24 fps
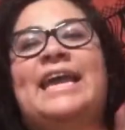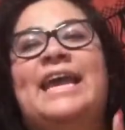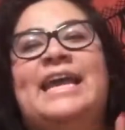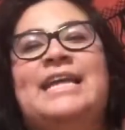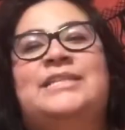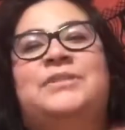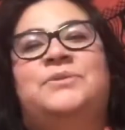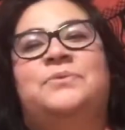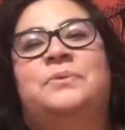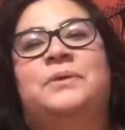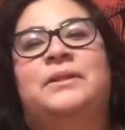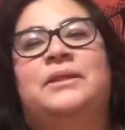
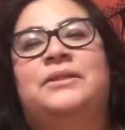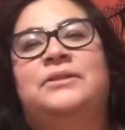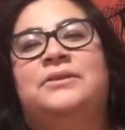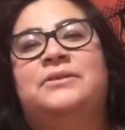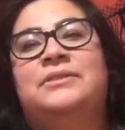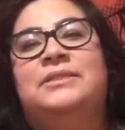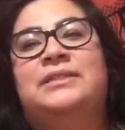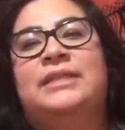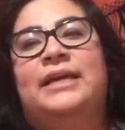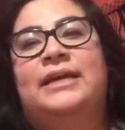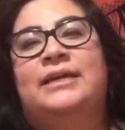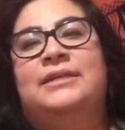it's one of
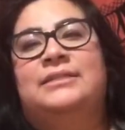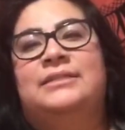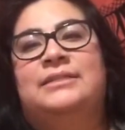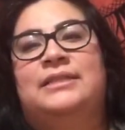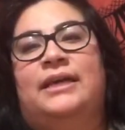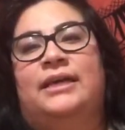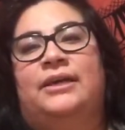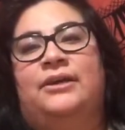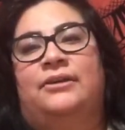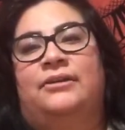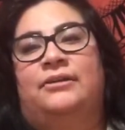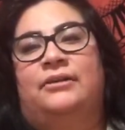those decks
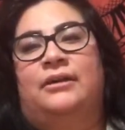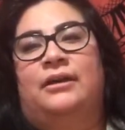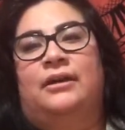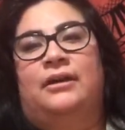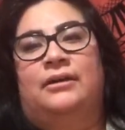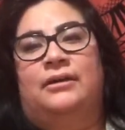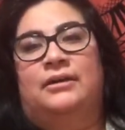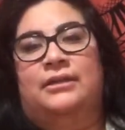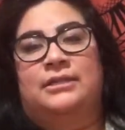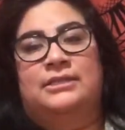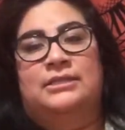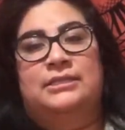that you're
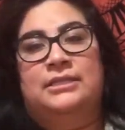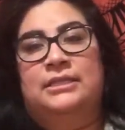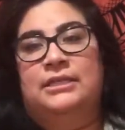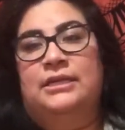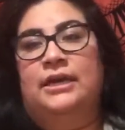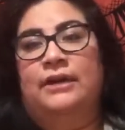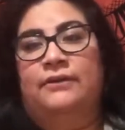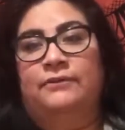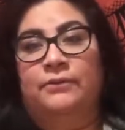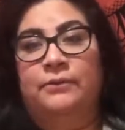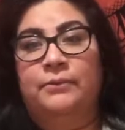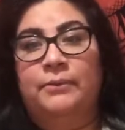not going to see
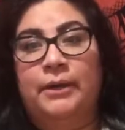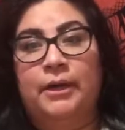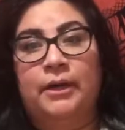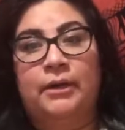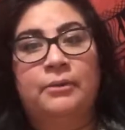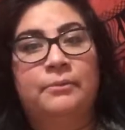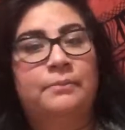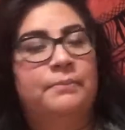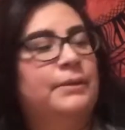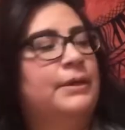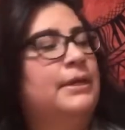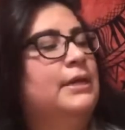
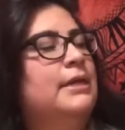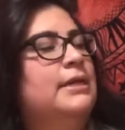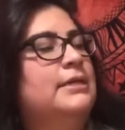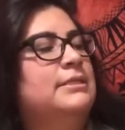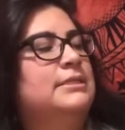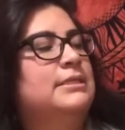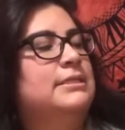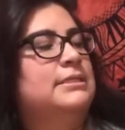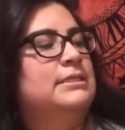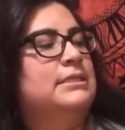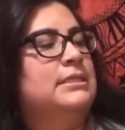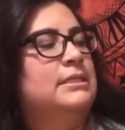everywhere because
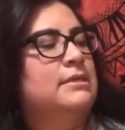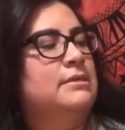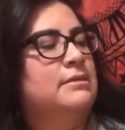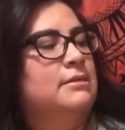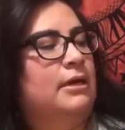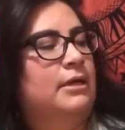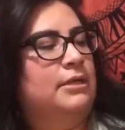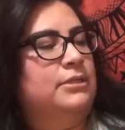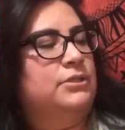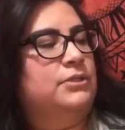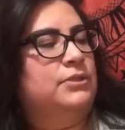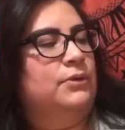it's
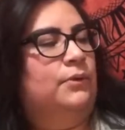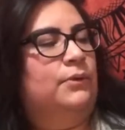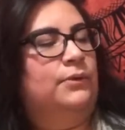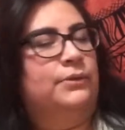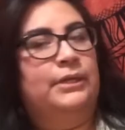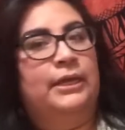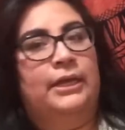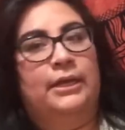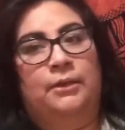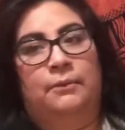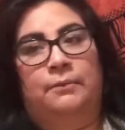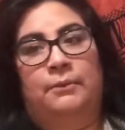not sold
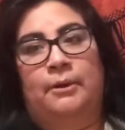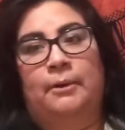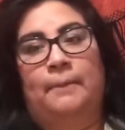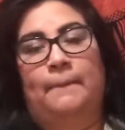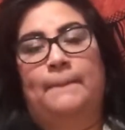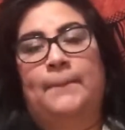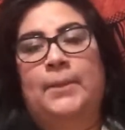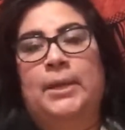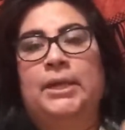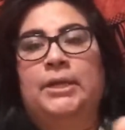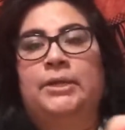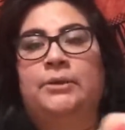anywhere
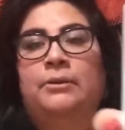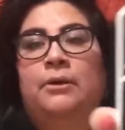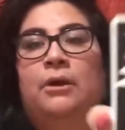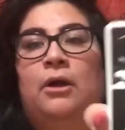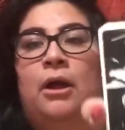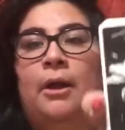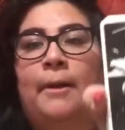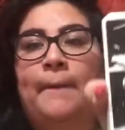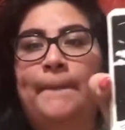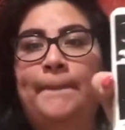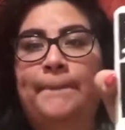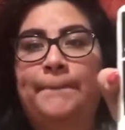but
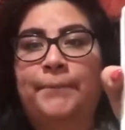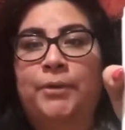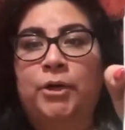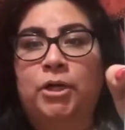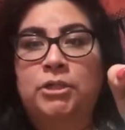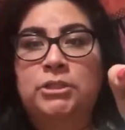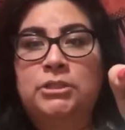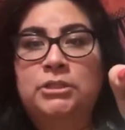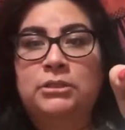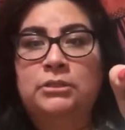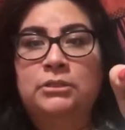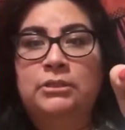
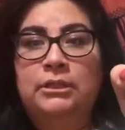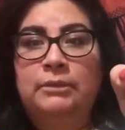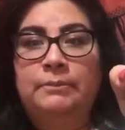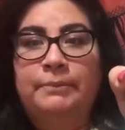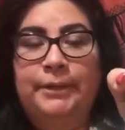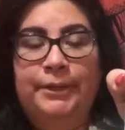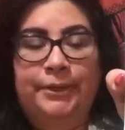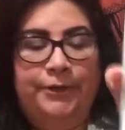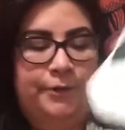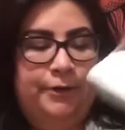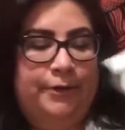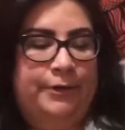personally
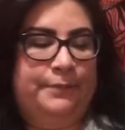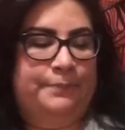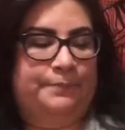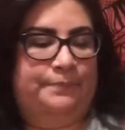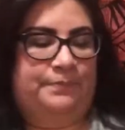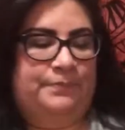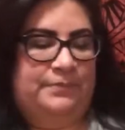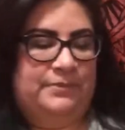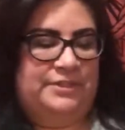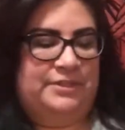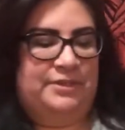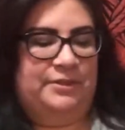by her.
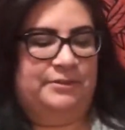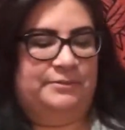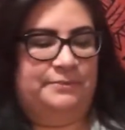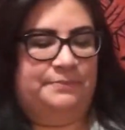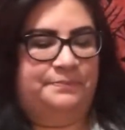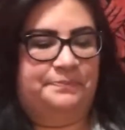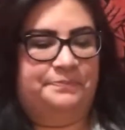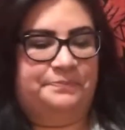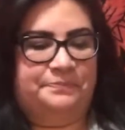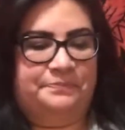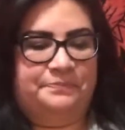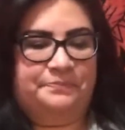So
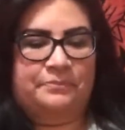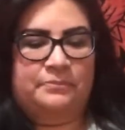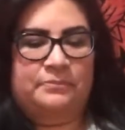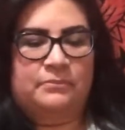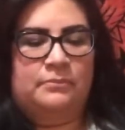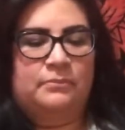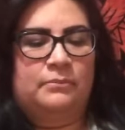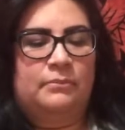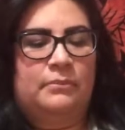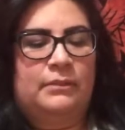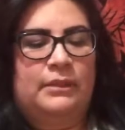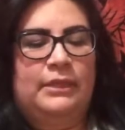
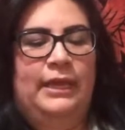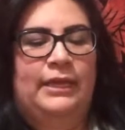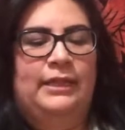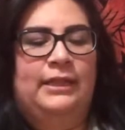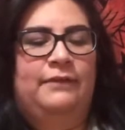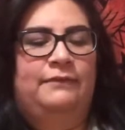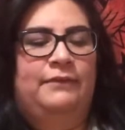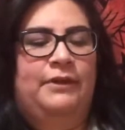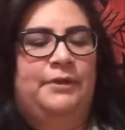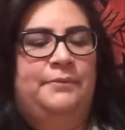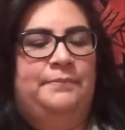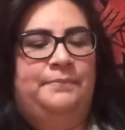I
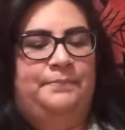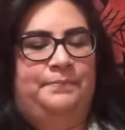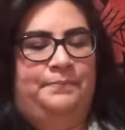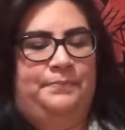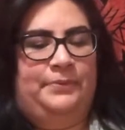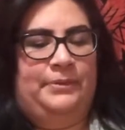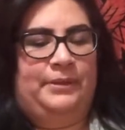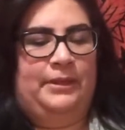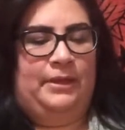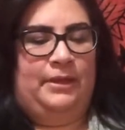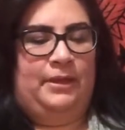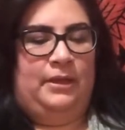love
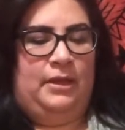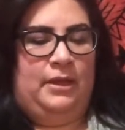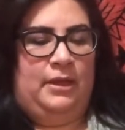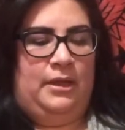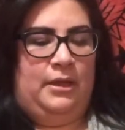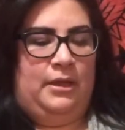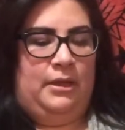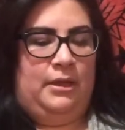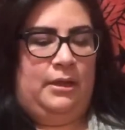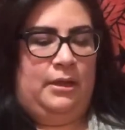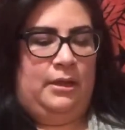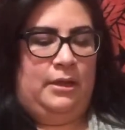
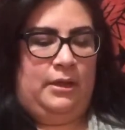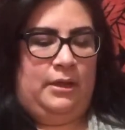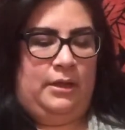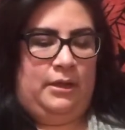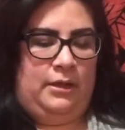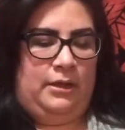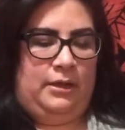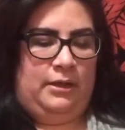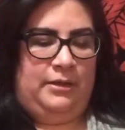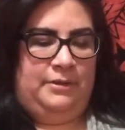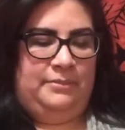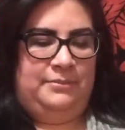it.
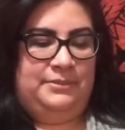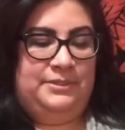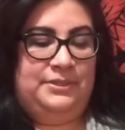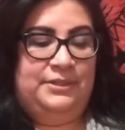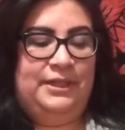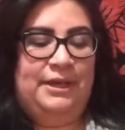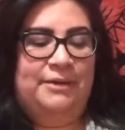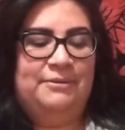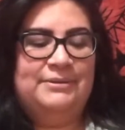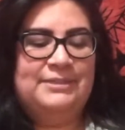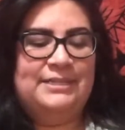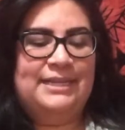Um, so
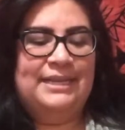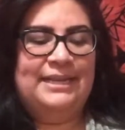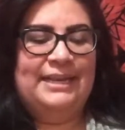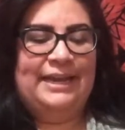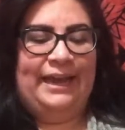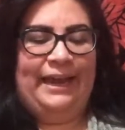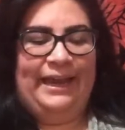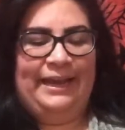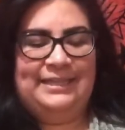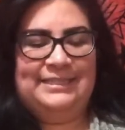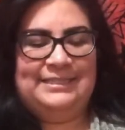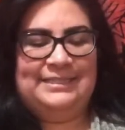that was a
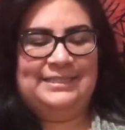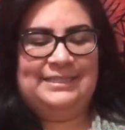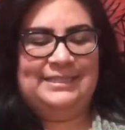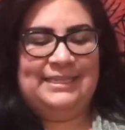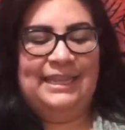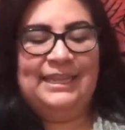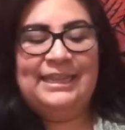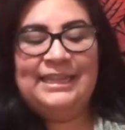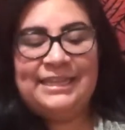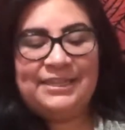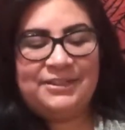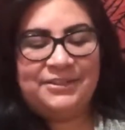nice a
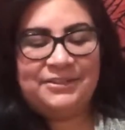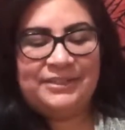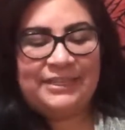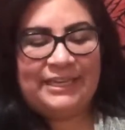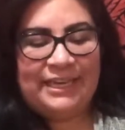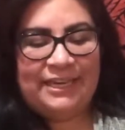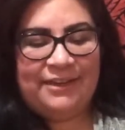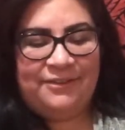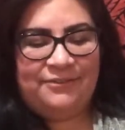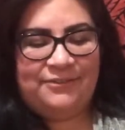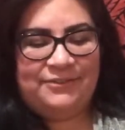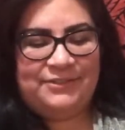little
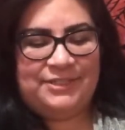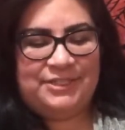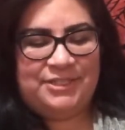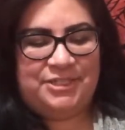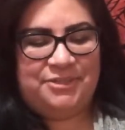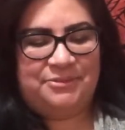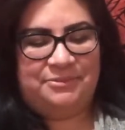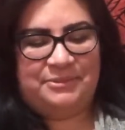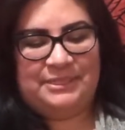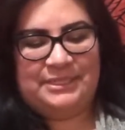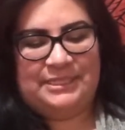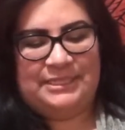gift
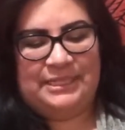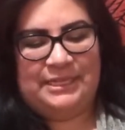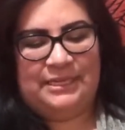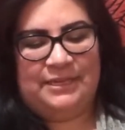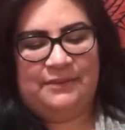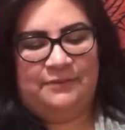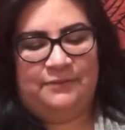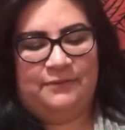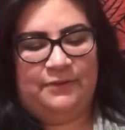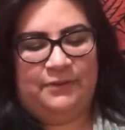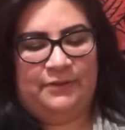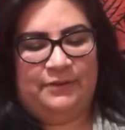to
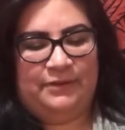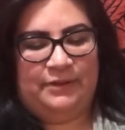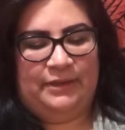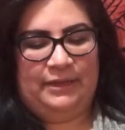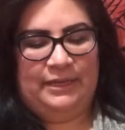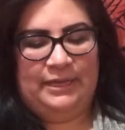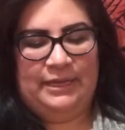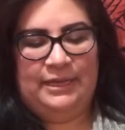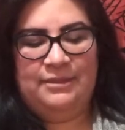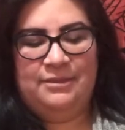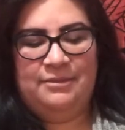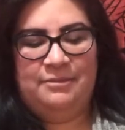receive
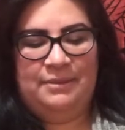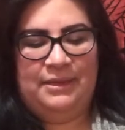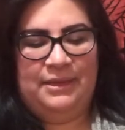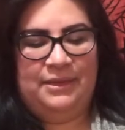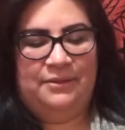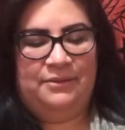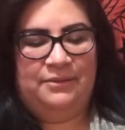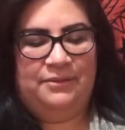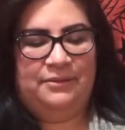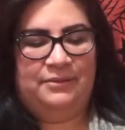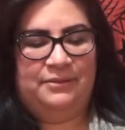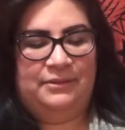in the
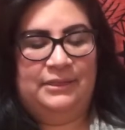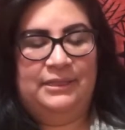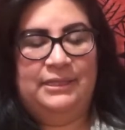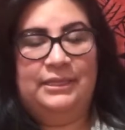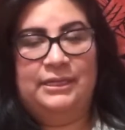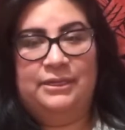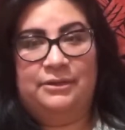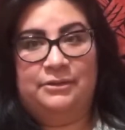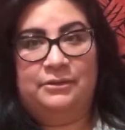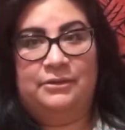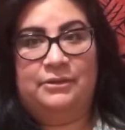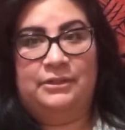mail
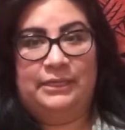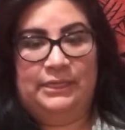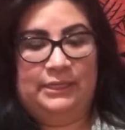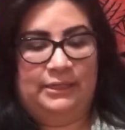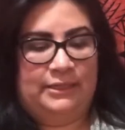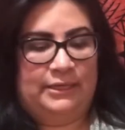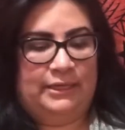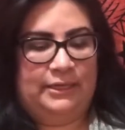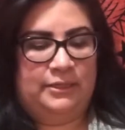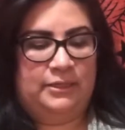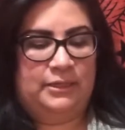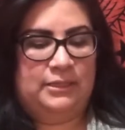literally
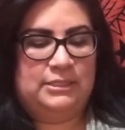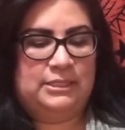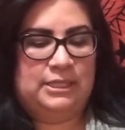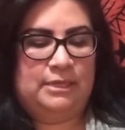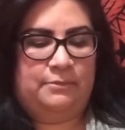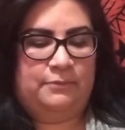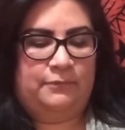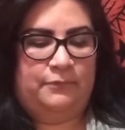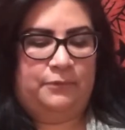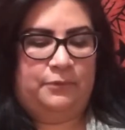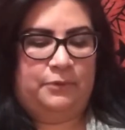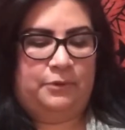like the day
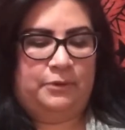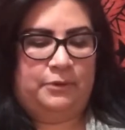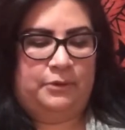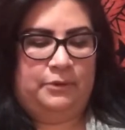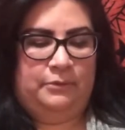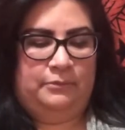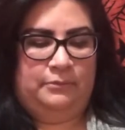before